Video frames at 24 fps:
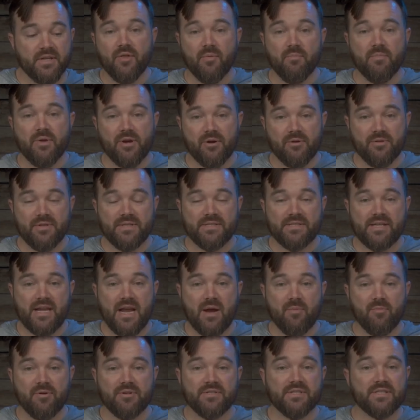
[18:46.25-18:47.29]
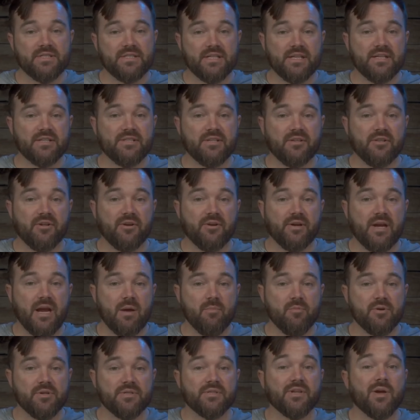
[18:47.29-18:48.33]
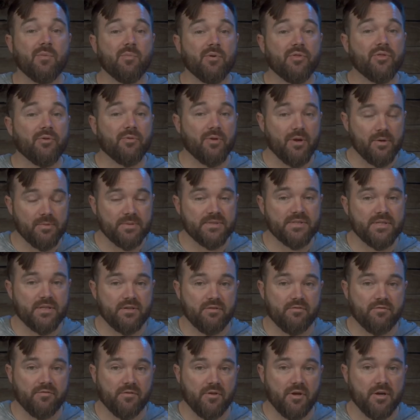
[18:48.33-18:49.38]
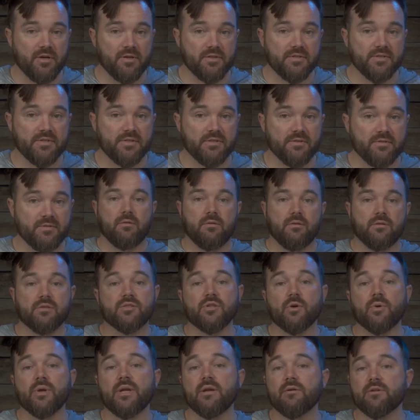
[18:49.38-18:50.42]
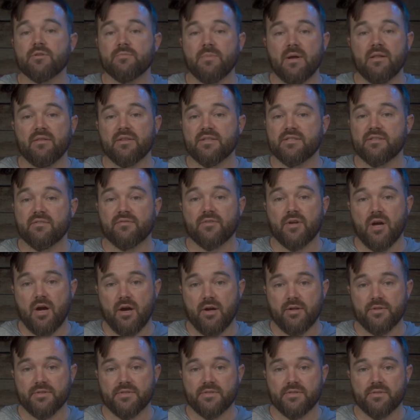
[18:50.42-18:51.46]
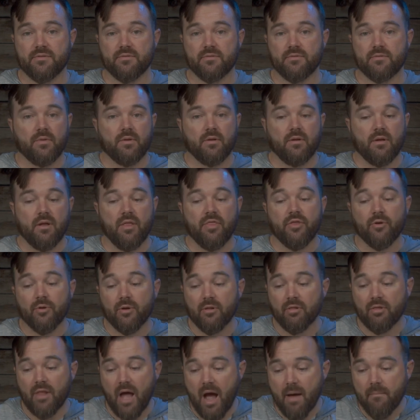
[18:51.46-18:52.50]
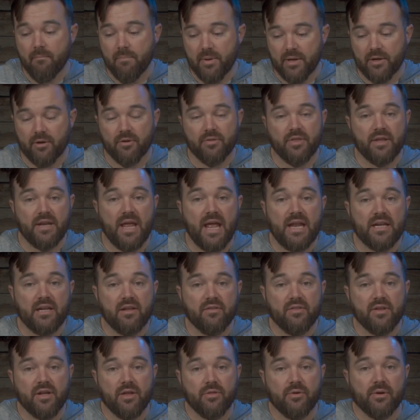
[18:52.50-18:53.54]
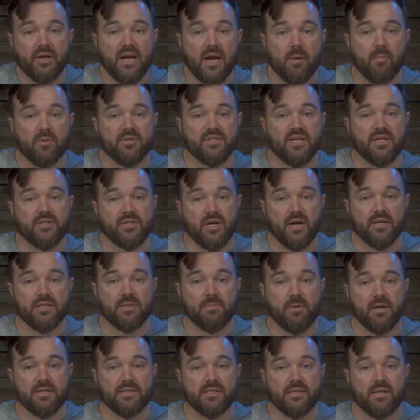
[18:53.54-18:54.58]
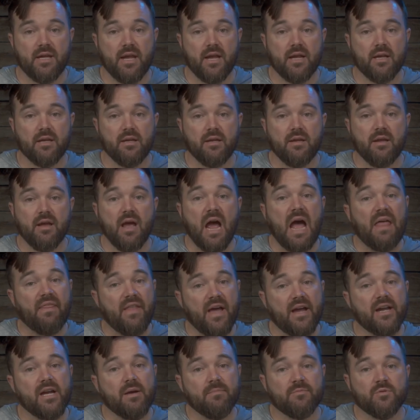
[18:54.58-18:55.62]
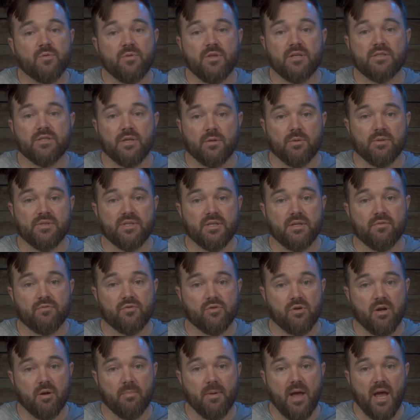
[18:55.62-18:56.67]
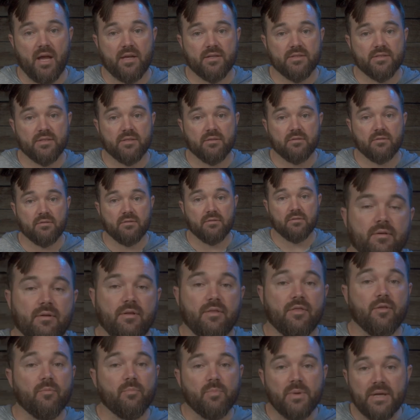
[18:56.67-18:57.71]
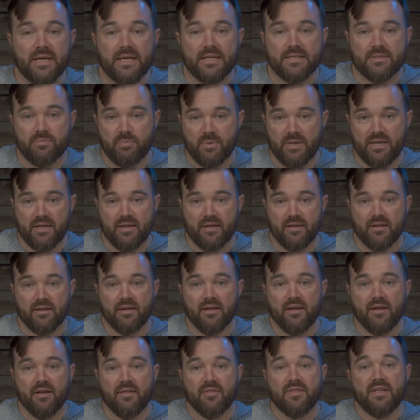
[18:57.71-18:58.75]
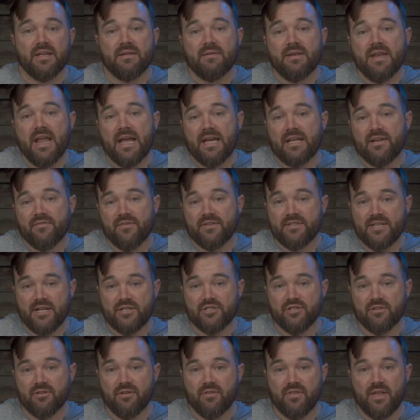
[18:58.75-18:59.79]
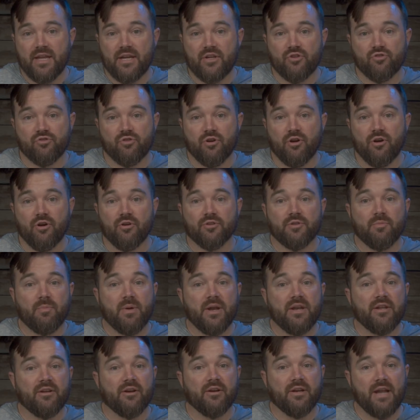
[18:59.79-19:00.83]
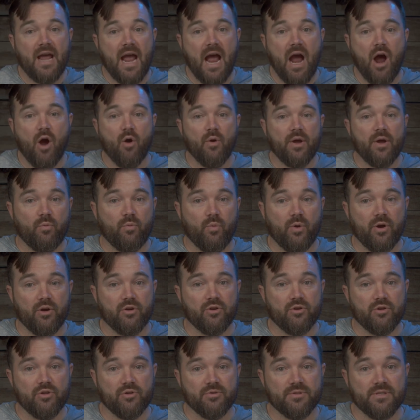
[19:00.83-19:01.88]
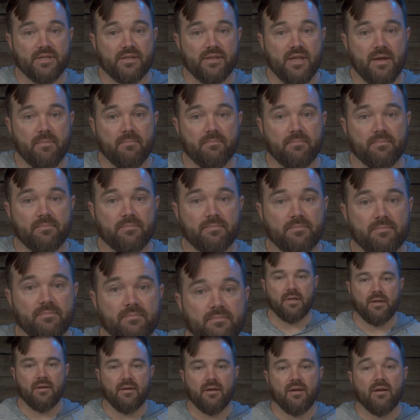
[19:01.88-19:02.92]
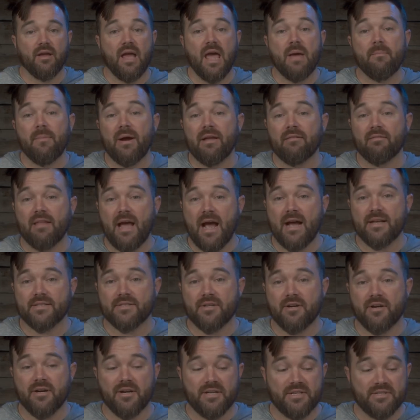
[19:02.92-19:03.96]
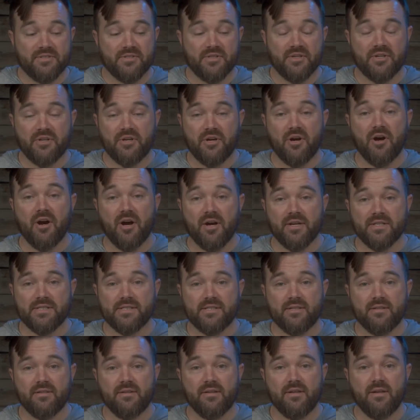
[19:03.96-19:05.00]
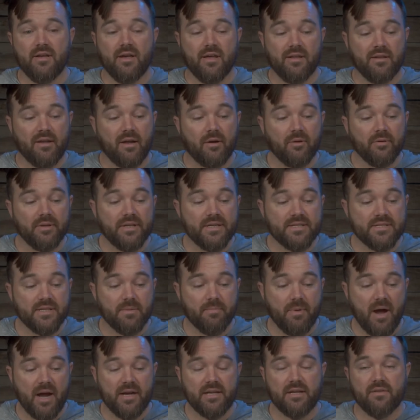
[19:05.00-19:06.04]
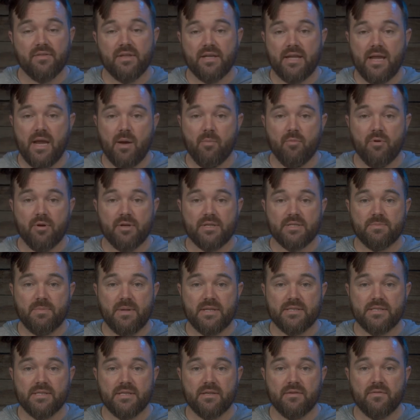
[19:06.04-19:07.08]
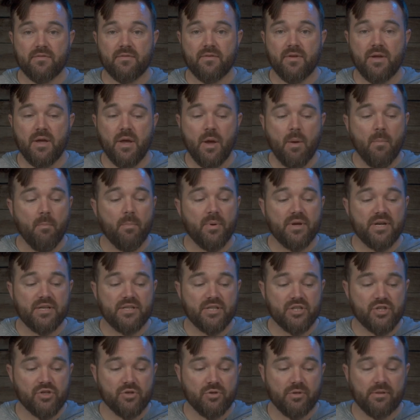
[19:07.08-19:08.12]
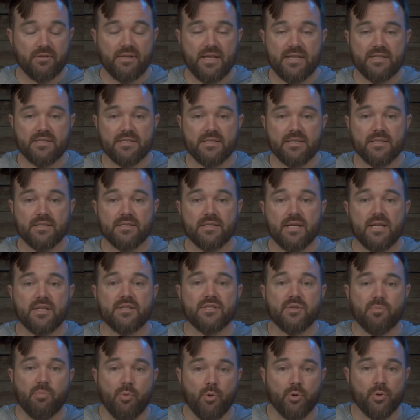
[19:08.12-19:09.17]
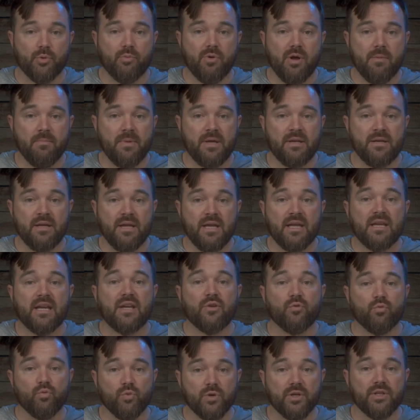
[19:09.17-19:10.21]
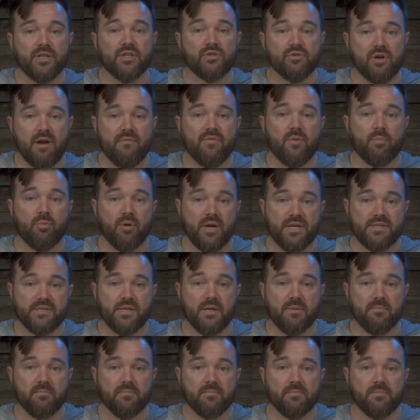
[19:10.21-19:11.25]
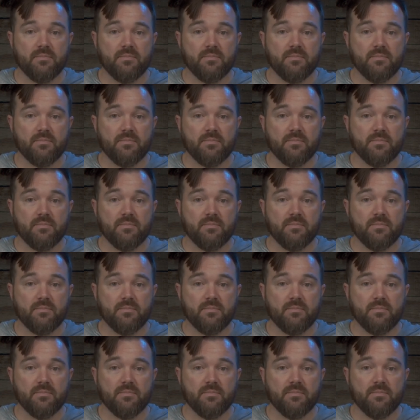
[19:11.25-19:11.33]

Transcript: the mirrorless cameras and DSLR cameras come with their own set of flaws. So here's my list of cons. They're a lot bigger than any of the other cameras I talked about today, and that comes with its own set of drawbacks. The biggest being the negative attention that they can draw depending on how where you're using them. And my last con is the cost. Not only is the body of the camera expensive, but additional lenses and support equipment can really drive the price up.